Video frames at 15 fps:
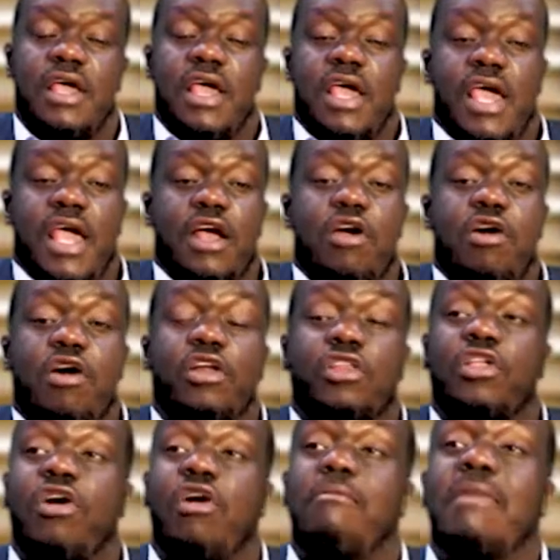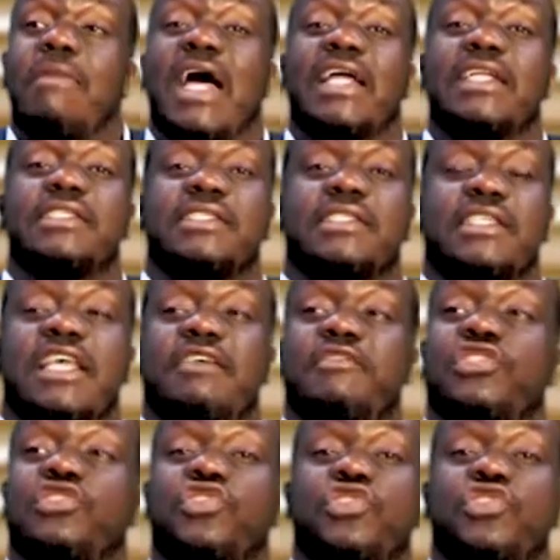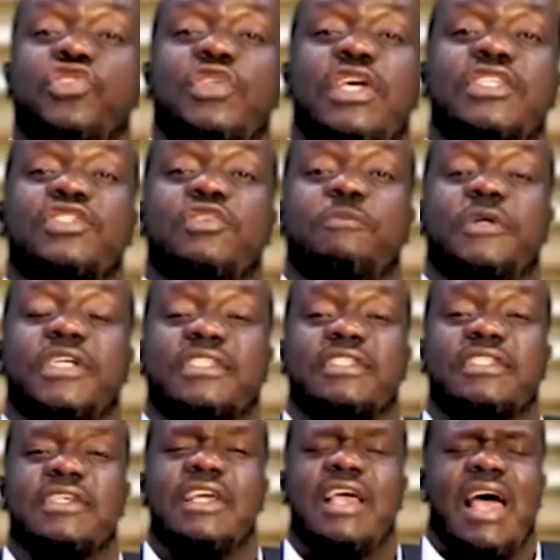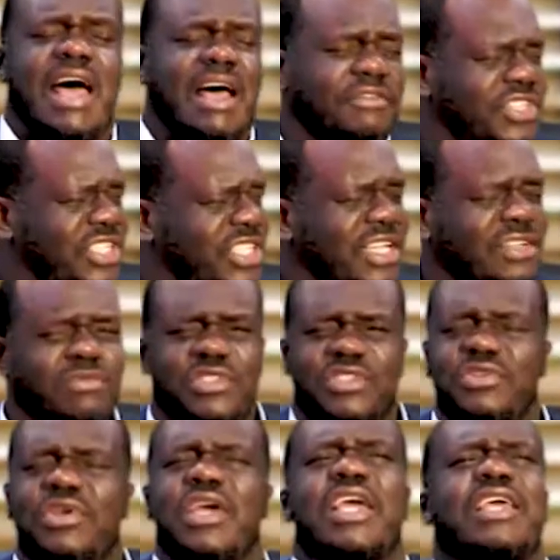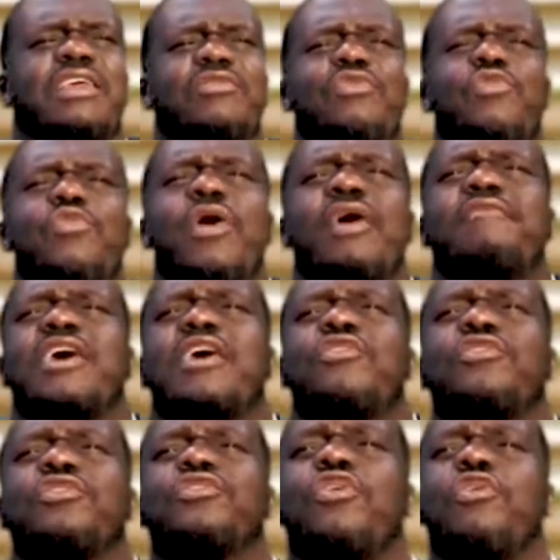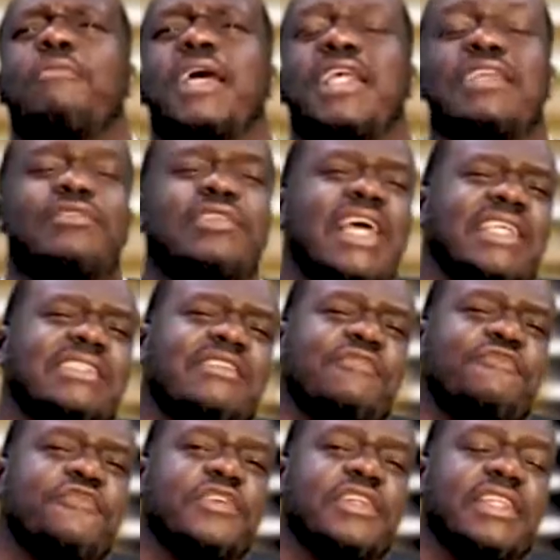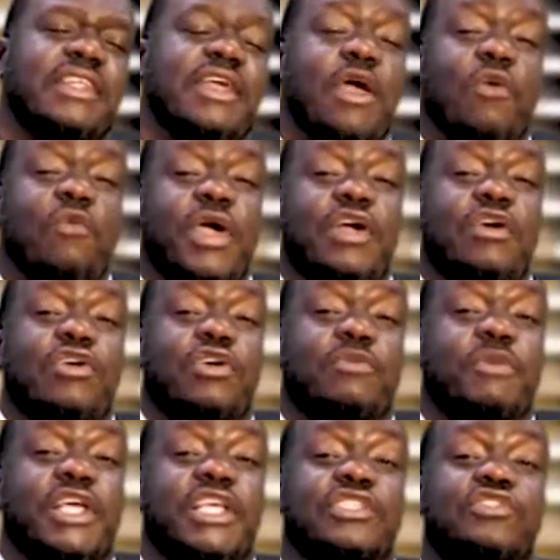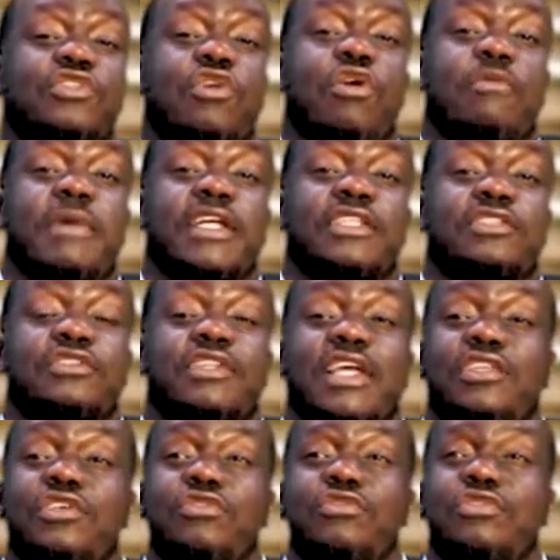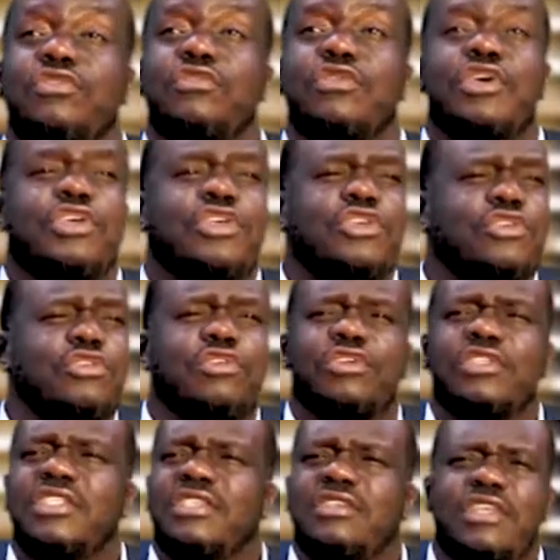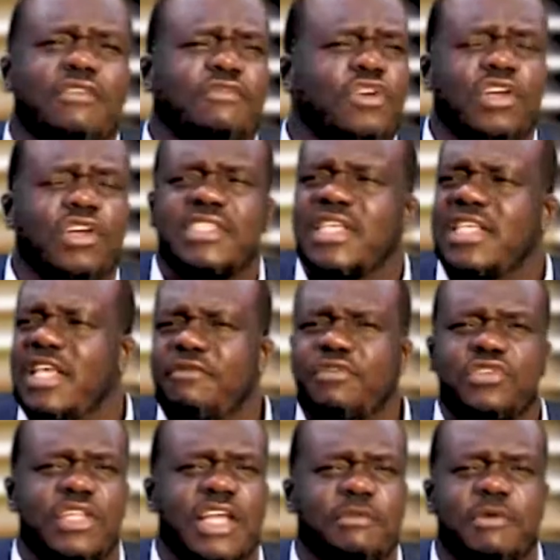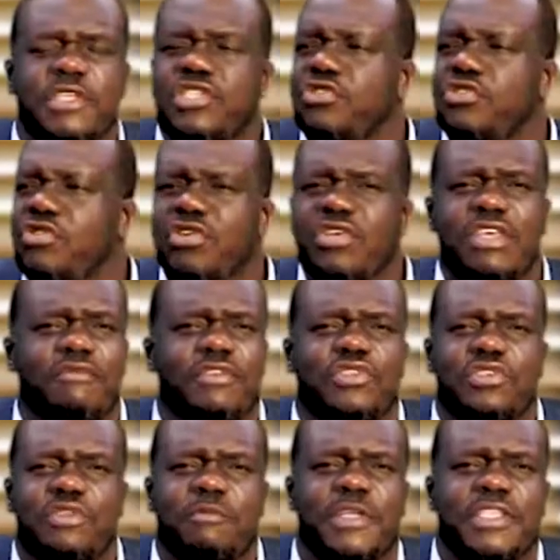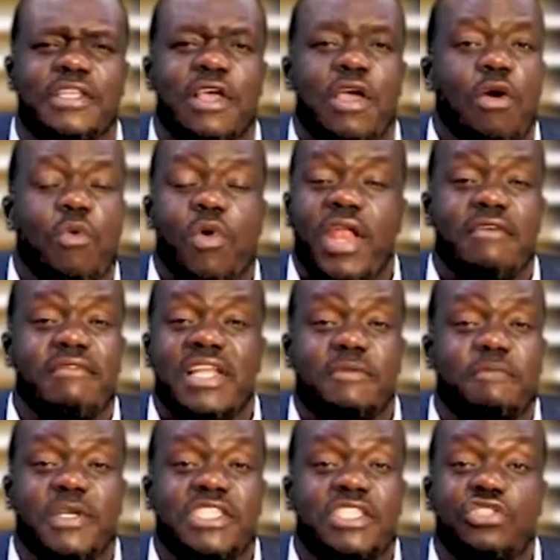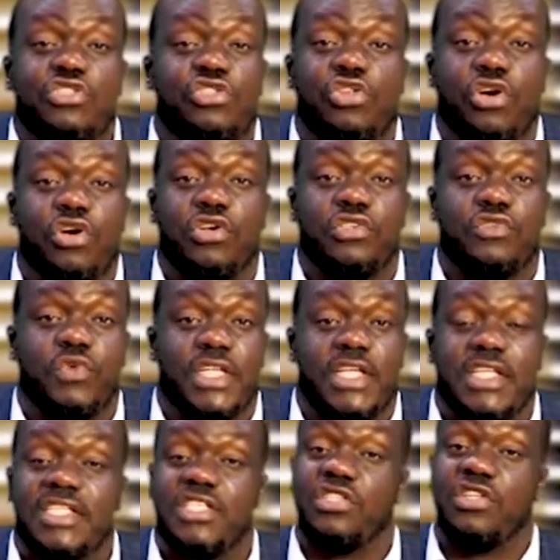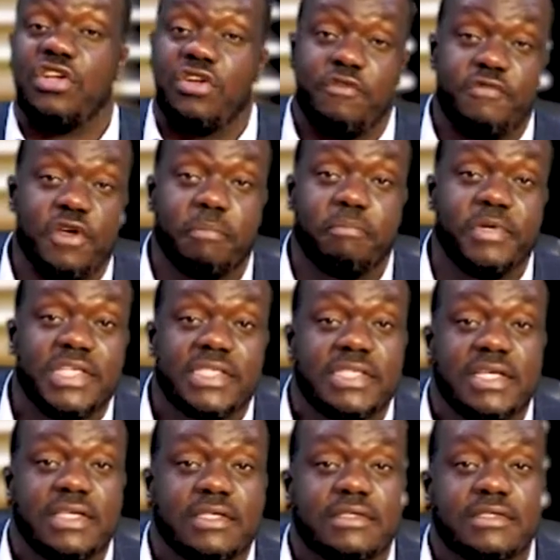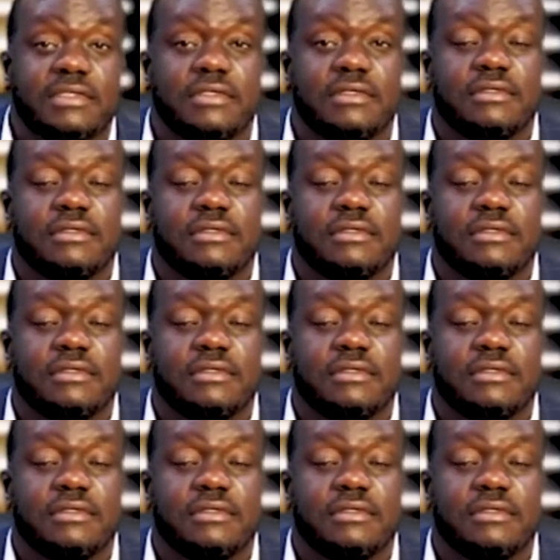And God commands, give it to so so and so person. I've shared with you. You know, whoever God commands, you know, that's the funny thing. When God begins to command you that you you you don't if God said give it to that person, you go give it to the person. Whatever the person does with it is none of your business.